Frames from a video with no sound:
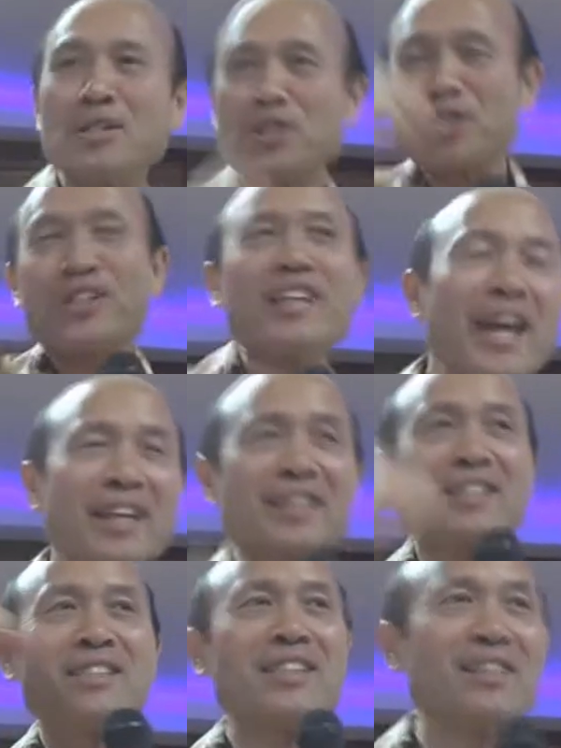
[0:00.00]
my shoulder ache
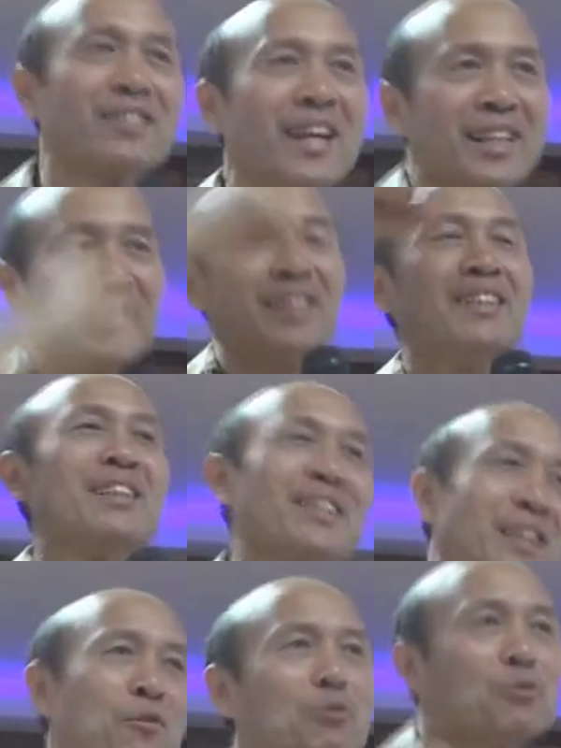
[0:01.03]
is healed. And then
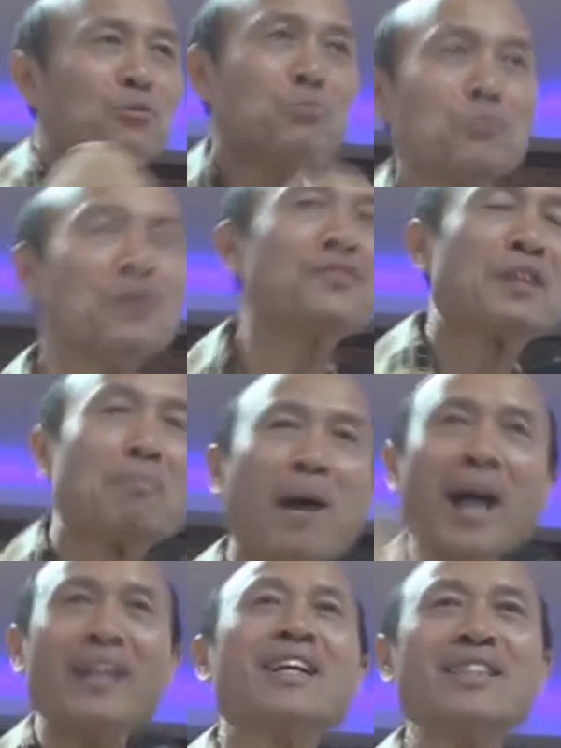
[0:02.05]
they moved the
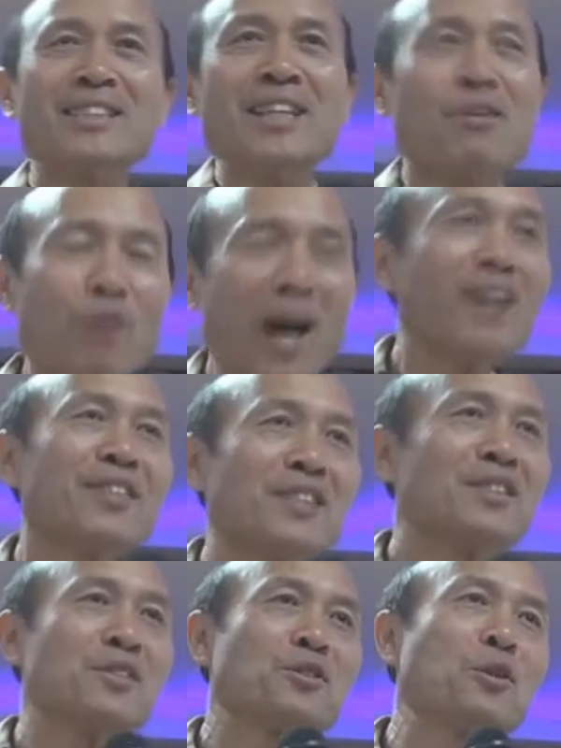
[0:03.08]
body and say, wow,
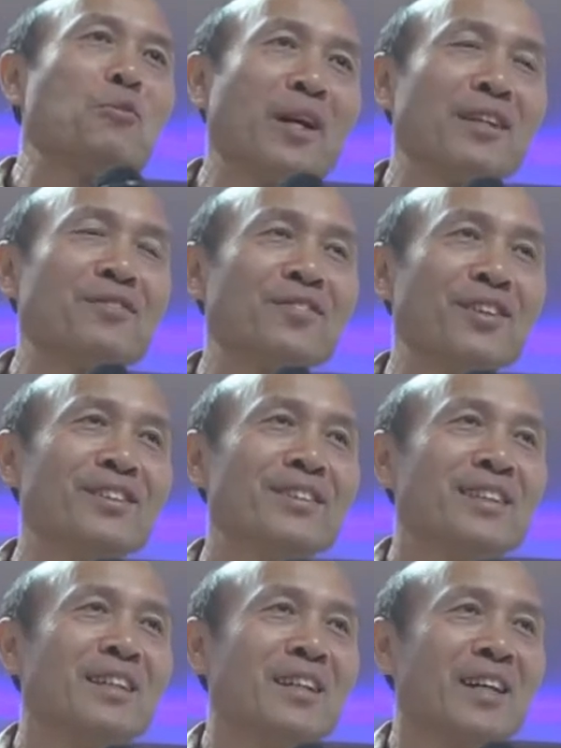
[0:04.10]
this is so wonderful.